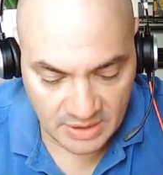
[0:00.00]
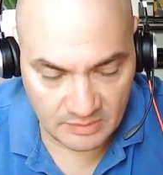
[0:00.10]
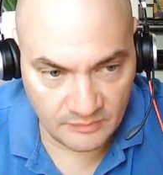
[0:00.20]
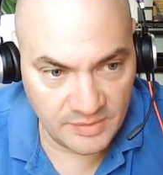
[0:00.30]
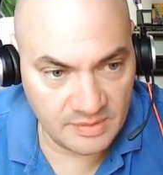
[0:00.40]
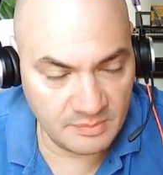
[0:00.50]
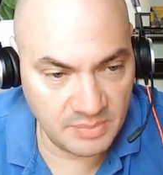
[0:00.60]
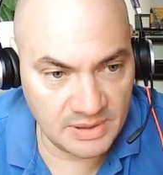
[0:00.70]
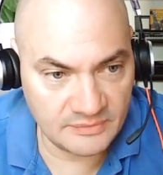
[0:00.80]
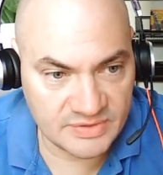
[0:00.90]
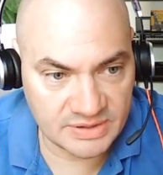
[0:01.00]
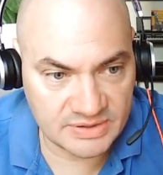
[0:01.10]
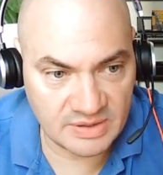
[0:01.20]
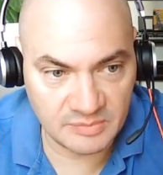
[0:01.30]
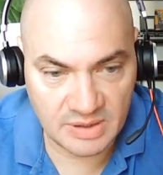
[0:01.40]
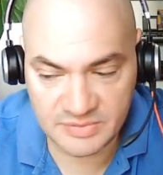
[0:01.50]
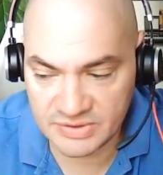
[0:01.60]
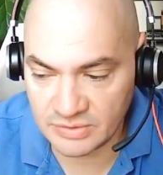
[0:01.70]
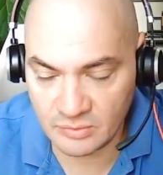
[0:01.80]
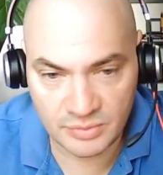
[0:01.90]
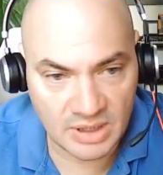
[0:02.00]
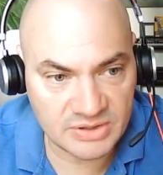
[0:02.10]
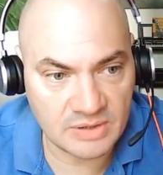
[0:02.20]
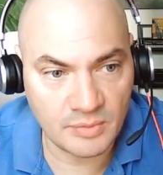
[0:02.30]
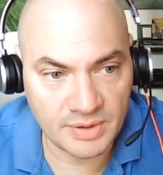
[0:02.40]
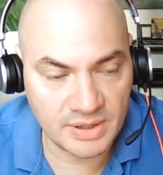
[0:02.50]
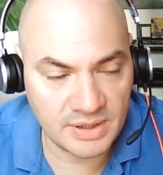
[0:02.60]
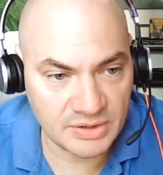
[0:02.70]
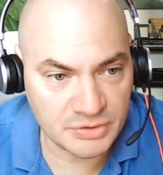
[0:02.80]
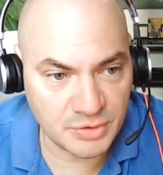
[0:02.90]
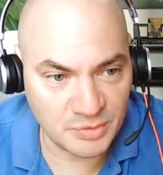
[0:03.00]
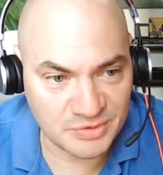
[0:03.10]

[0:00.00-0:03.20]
We believe that sometimes it could actually work against you,